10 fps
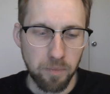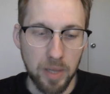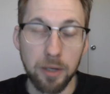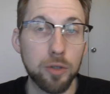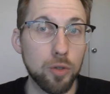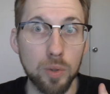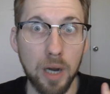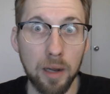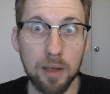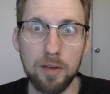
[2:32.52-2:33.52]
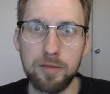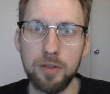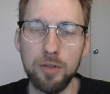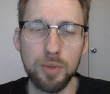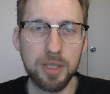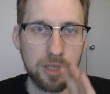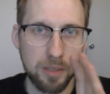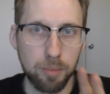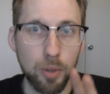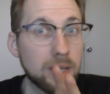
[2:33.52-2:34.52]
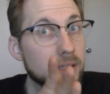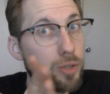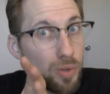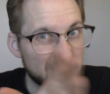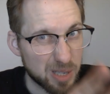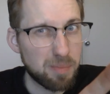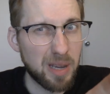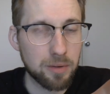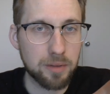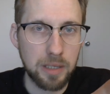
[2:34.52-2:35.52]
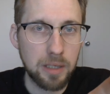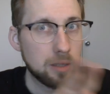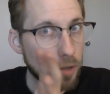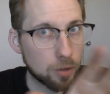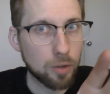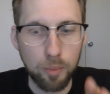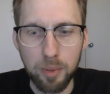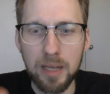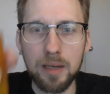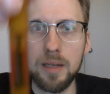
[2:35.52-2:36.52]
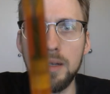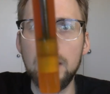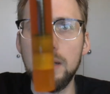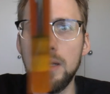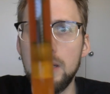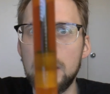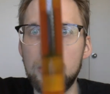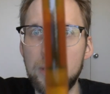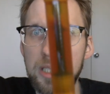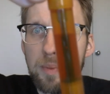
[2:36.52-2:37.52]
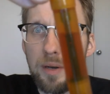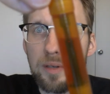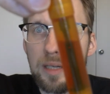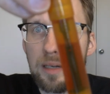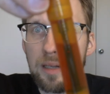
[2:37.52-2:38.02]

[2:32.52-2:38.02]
and you do what I love to do, which is put in a transparent ink, not an opaque ink, transparent ink